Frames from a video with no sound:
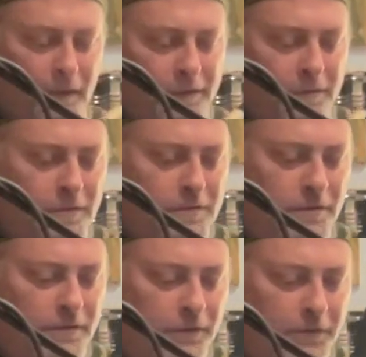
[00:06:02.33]
this is just
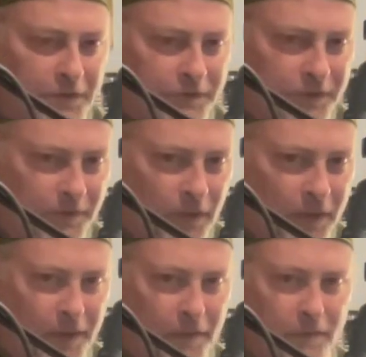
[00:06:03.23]
a little evening
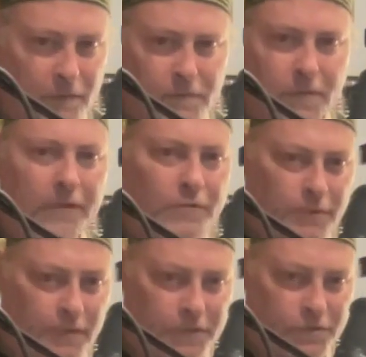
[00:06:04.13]
raga. It's an
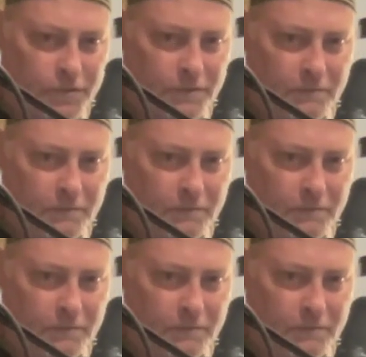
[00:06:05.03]
introduction,